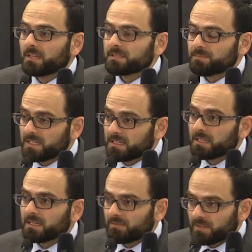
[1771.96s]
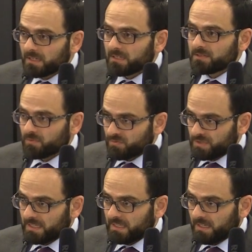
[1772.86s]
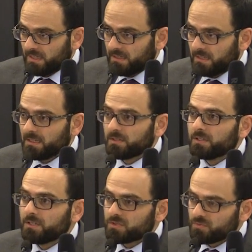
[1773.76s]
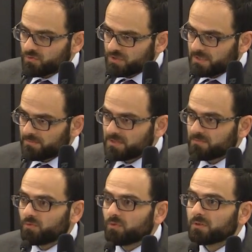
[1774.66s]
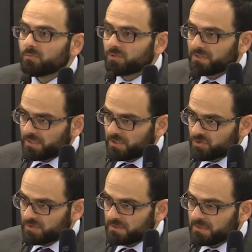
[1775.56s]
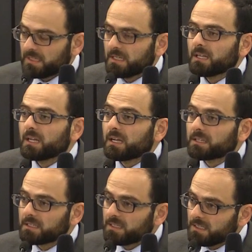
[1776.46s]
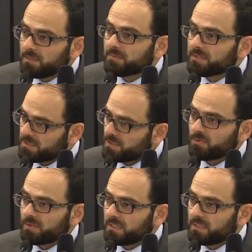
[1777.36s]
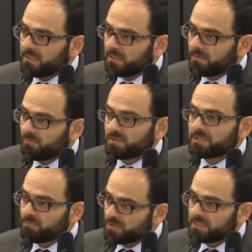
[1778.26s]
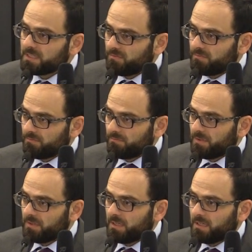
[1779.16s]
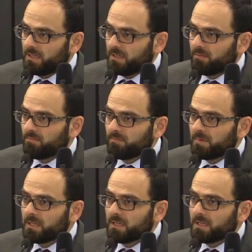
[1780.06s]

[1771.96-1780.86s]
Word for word: spreading the faculties of Sharia teach Muslims more moderation and keep the security, which is positive. Um,